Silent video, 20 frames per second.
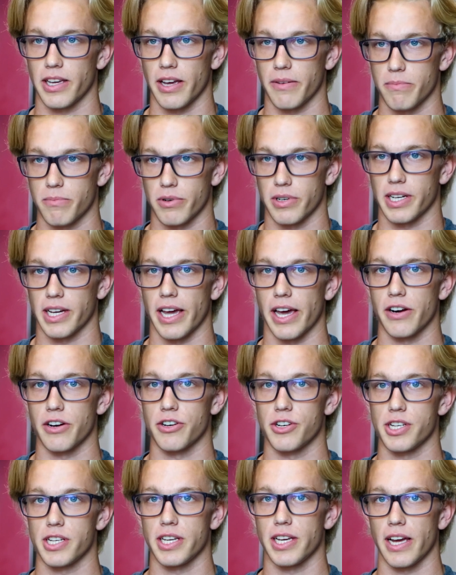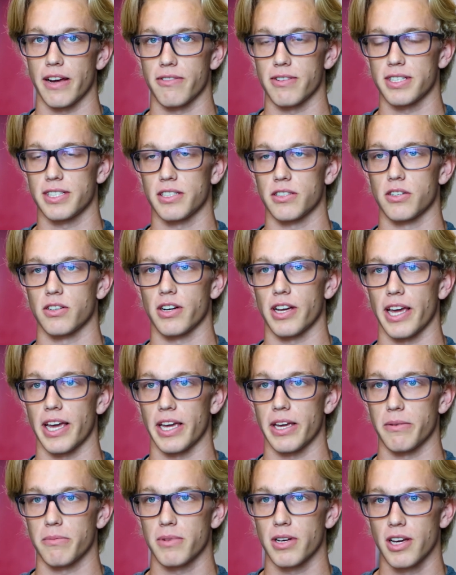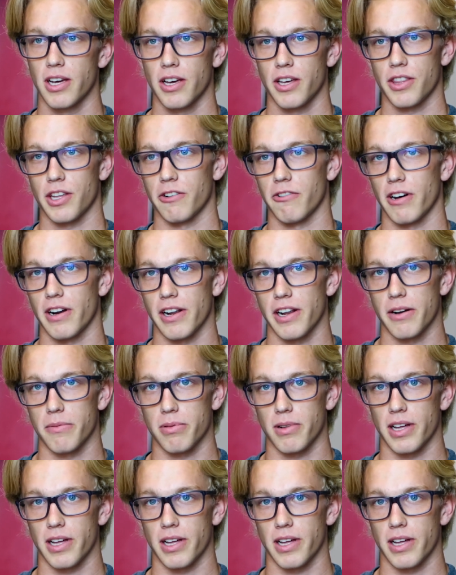they bring energy every single game. They're ready to